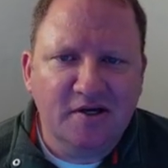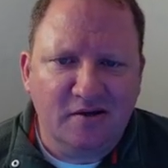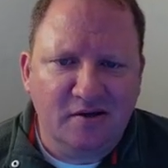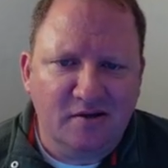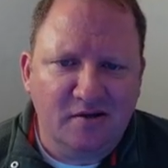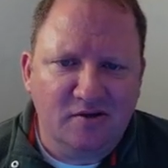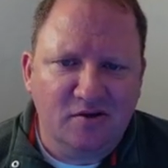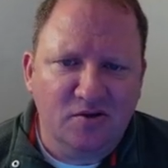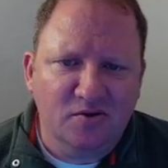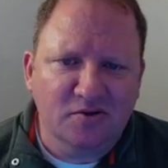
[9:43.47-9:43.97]

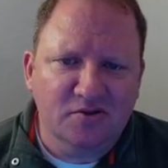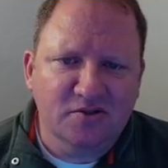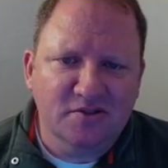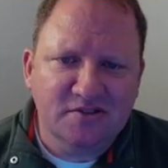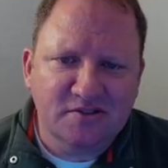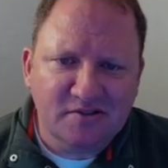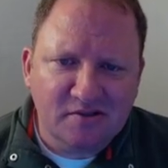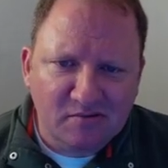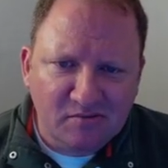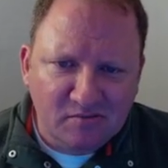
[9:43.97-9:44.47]
and you can
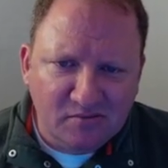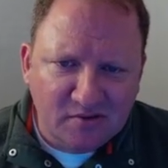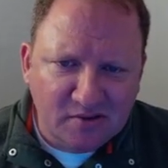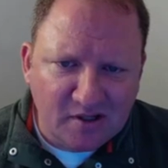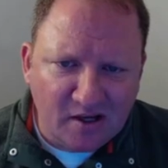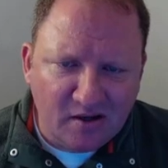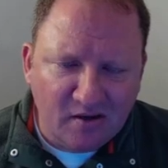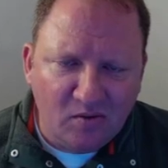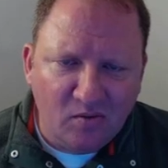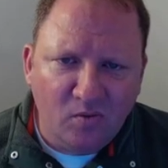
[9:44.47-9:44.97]
just
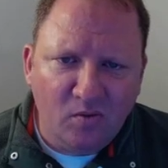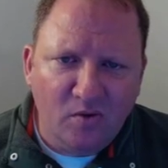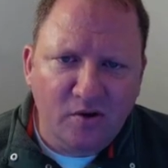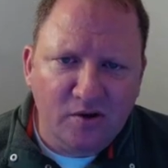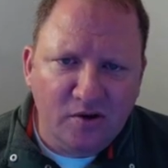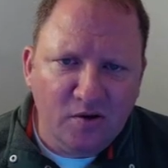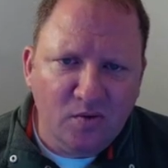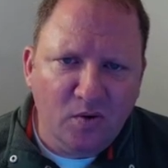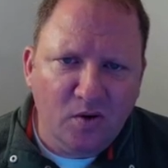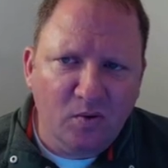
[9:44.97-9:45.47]
tell it what
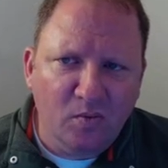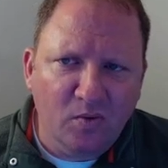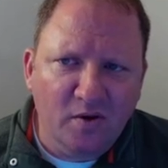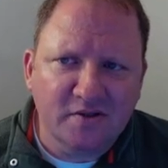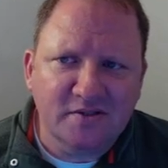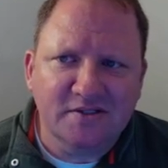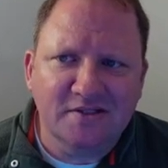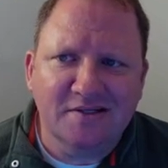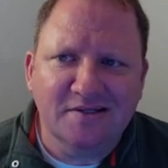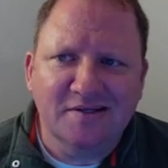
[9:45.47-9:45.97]
you are
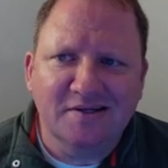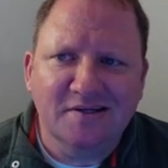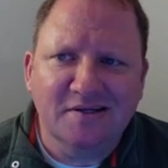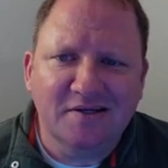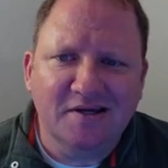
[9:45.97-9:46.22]
wanting.